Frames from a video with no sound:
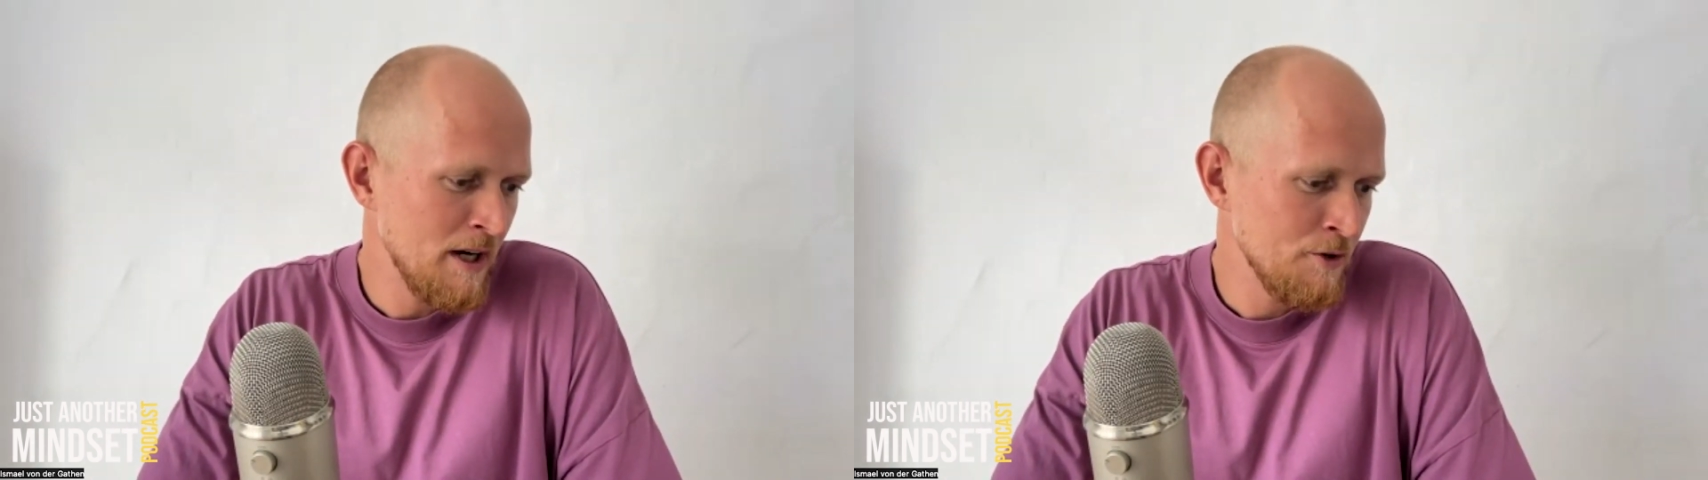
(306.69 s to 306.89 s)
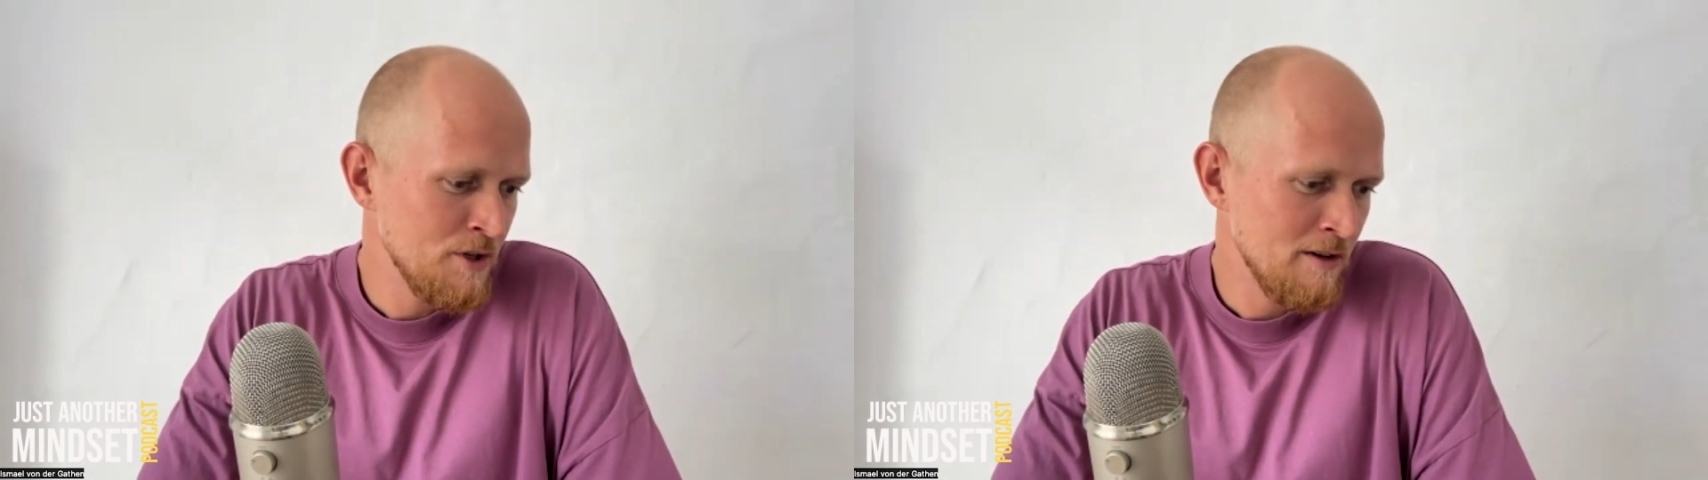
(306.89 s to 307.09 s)

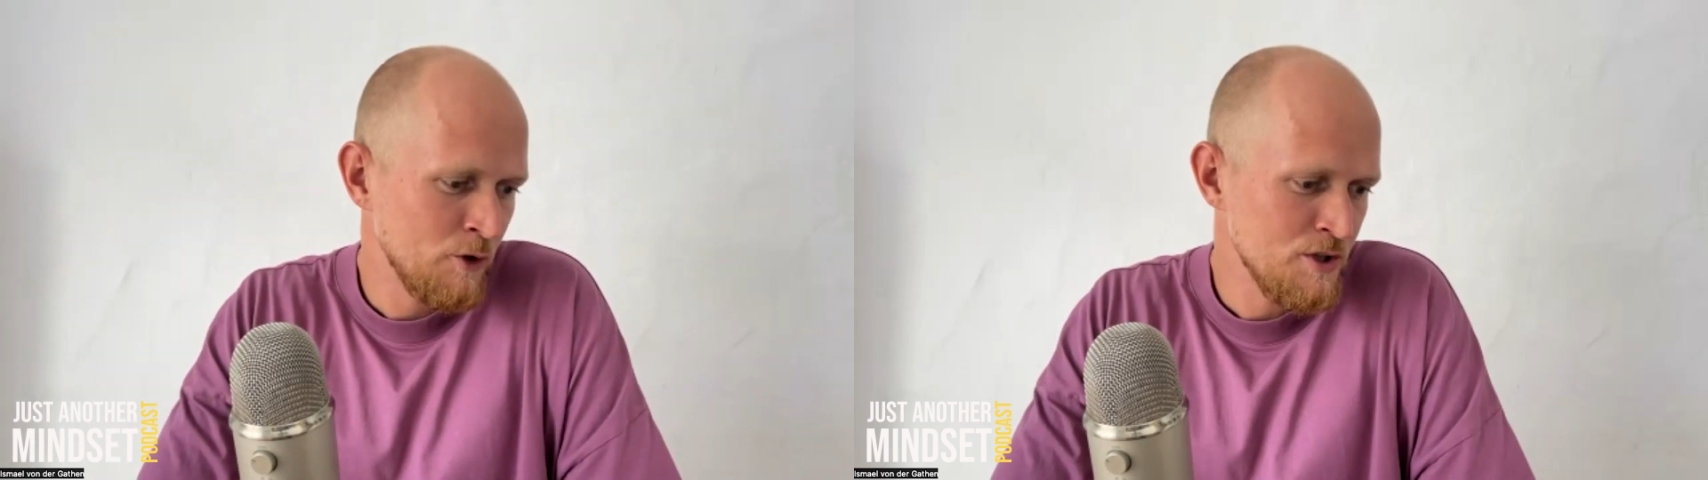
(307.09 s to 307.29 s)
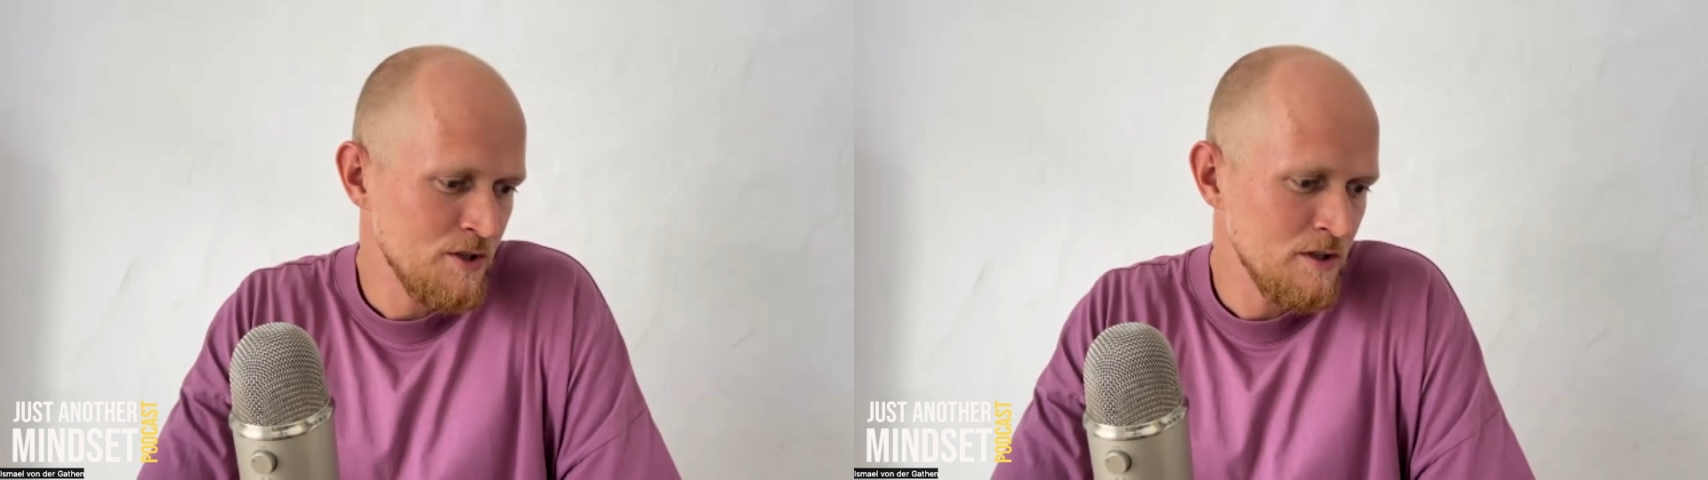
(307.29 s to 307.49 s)

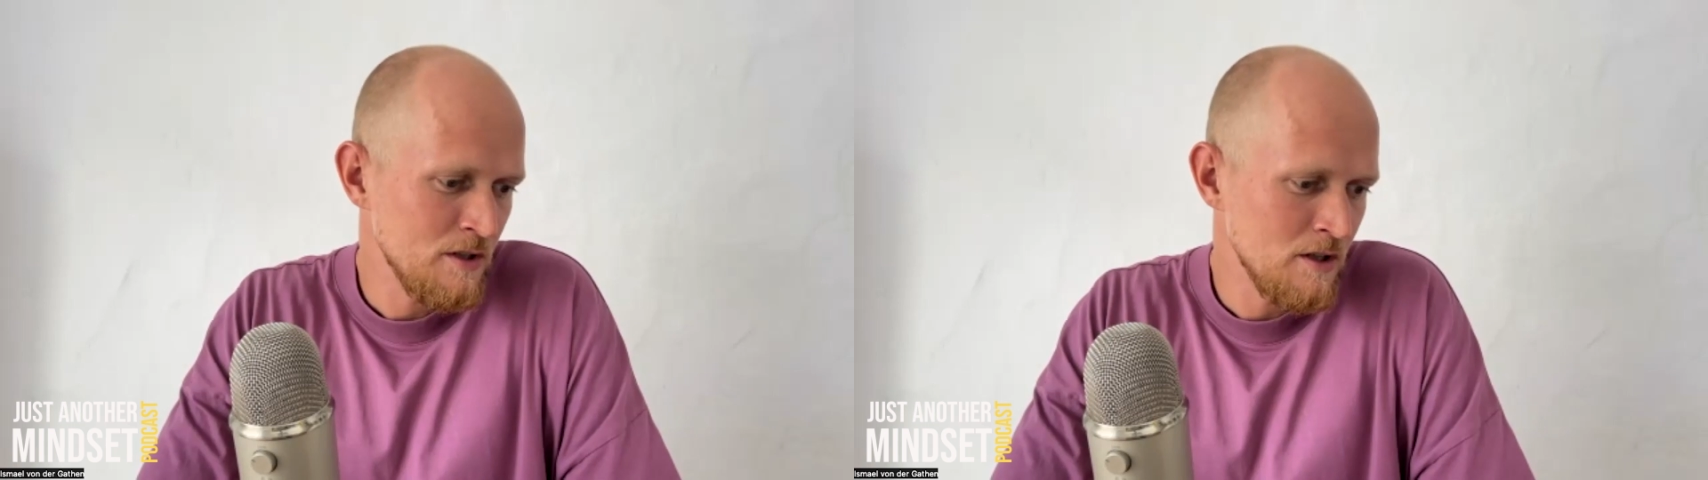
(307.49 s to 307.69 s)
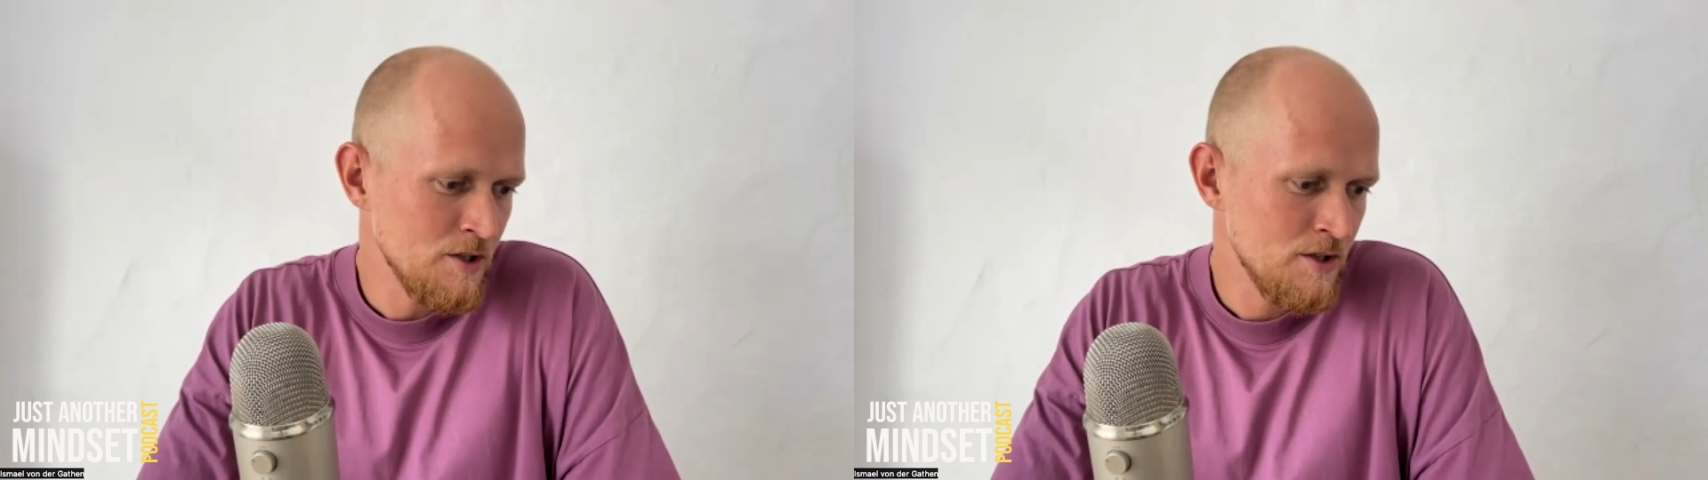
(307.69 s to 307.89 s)

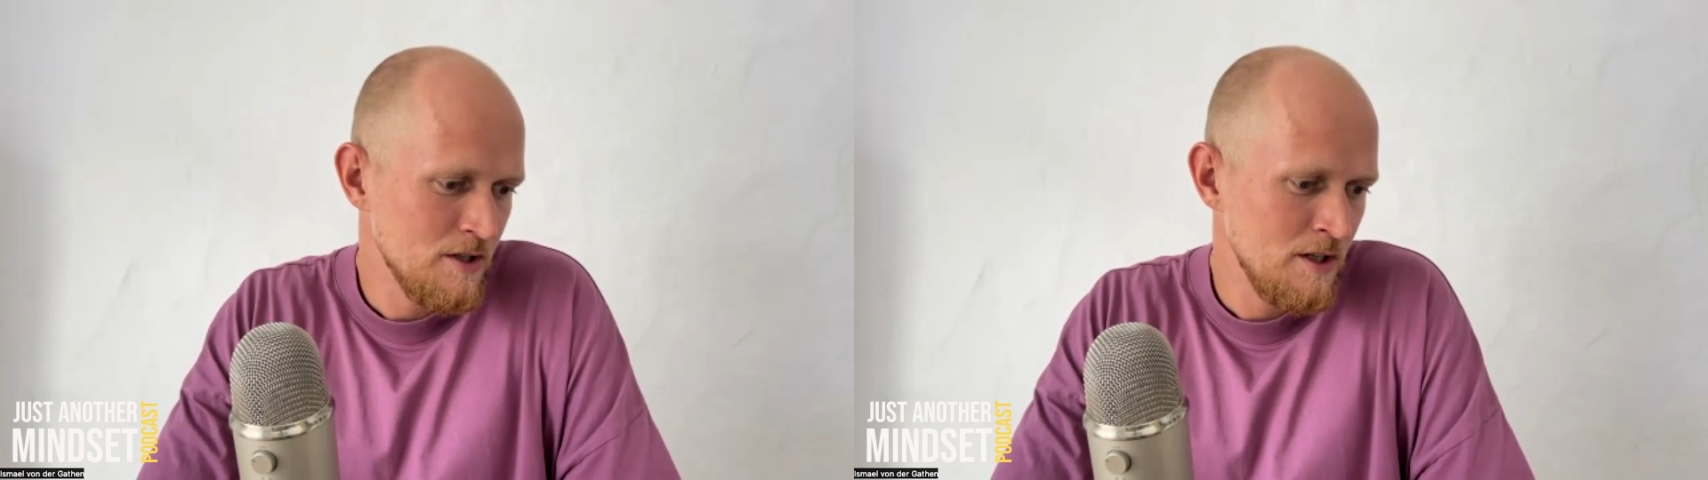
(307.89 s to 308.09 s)
biodiversity loss,